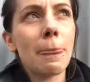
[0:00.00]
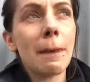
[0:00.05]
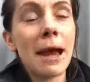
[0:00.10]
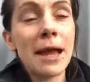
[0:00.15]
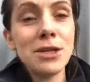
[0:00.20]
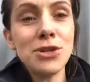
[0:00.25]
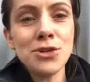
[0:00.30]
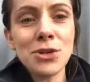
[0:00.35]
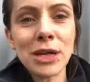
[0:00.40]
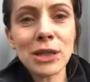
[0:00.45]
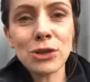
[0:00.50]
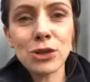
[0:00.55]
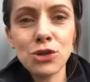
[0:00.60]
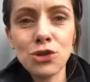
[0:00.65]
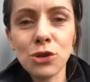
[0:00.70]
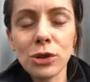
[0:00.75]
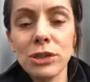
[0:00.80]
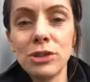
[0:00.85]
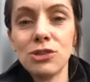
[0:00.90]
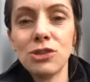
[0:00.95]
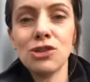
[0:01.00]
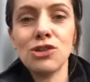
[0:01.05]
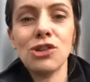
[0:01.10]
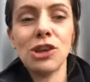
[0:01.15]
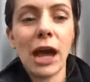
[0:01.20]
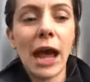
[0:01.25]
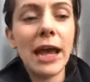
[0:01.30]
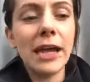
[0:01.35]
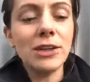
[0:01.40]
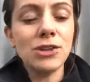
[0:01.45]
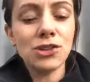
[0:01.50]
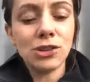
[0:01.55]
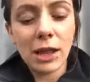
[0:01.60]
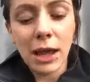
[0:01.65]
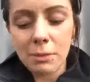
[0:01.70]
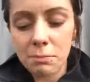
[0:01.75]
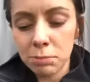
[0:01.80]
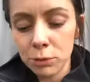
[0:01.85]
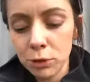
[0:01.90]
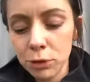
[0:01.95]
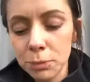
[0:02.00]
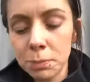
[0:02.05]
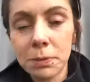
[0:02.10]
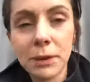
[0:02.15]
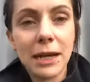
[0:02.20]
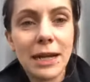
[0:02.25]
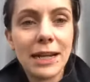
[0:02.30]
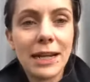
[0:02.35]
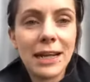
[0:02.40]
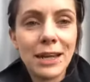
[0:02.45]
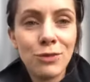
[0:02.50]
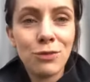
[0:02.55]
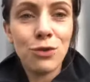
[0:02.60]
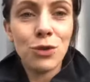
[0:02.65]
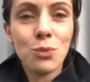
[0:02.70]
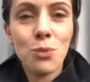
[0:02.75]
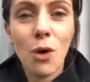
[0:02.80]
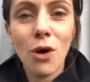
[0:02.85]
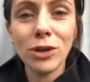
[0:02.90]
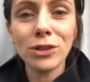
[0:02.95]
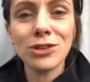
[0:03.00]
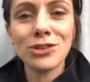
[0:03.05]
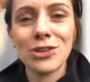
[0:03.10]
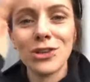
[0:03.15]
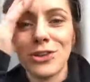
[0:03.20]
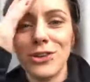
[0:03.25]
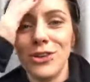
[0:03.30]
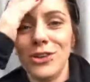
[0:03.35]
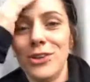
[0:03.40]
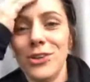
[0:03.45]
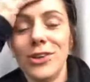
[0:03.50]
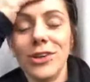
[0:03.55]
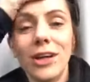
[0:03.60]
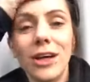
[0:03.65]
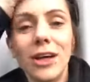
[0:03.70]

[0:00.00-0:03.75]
and you get the choice to change that blueprint if you want to,